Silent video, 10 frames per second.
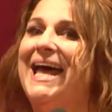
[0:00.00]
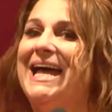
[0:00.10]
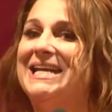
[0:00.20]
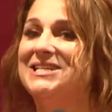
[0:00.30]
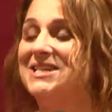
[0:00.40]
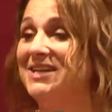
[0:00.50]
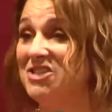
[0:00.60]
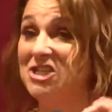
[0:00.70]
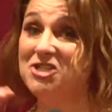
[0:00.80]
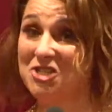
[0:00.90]
And then
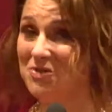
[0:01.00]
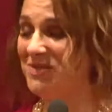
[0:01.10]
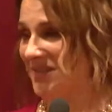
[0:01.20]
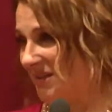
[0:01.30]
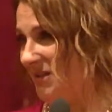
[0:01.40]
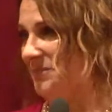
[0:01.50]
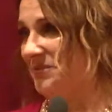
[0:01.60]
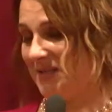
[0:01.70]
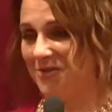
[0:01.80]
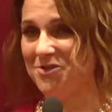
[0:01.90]
she shows a clip
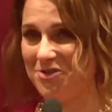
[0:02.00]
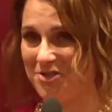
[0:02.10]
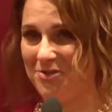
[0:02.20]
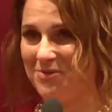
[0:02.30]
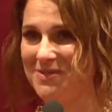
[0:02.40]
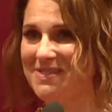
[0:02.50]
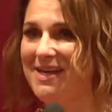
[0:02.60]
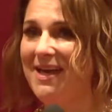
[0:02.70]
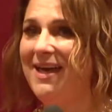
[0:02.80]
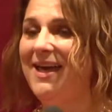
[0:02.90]
of In Her Shoes,
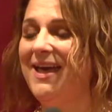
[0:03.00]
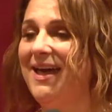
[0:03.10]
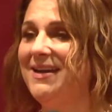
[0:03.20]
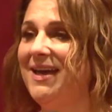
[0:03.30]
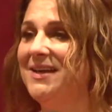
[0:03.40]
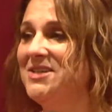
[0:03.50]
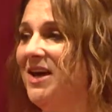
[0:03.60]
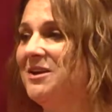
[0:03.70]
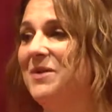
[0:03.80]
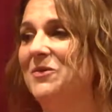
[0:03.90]
and I
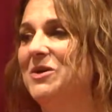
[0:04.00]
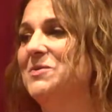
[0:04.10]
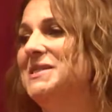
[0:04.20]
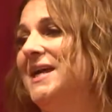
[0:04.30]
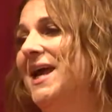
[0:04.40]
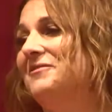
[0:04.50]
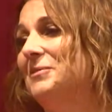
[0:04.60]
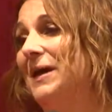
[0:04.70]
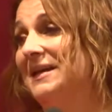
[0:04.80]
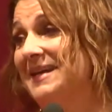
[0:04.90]
talk about what it was like
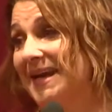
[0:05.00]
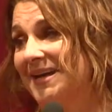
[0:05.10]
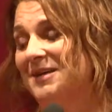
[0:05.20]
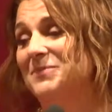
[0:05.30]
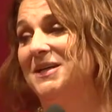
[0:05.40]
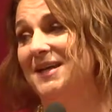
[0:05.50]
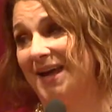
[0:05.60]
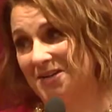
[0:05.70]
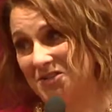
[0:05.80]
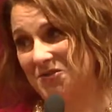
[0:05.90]
having my Nana be an
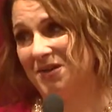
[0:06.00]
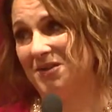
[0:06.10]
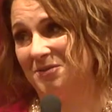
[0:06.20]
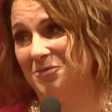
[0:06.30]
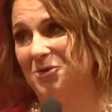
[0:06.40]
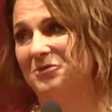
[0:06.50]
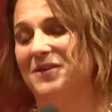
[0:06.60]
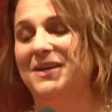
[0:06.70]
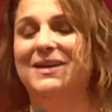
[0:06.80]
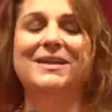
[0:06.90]
extra in the
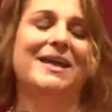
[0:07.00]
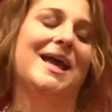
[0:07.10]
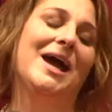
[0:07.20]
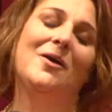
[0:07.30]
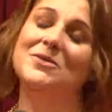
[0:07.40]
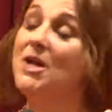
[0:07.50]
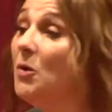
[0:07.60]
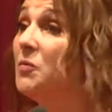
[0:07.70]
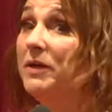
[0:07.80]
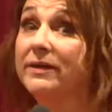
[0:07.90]
movie and like how,
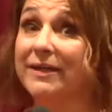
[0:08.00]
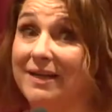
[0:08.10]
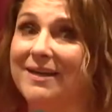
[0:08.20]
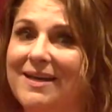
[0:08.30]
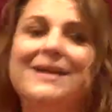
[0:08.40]
no, really,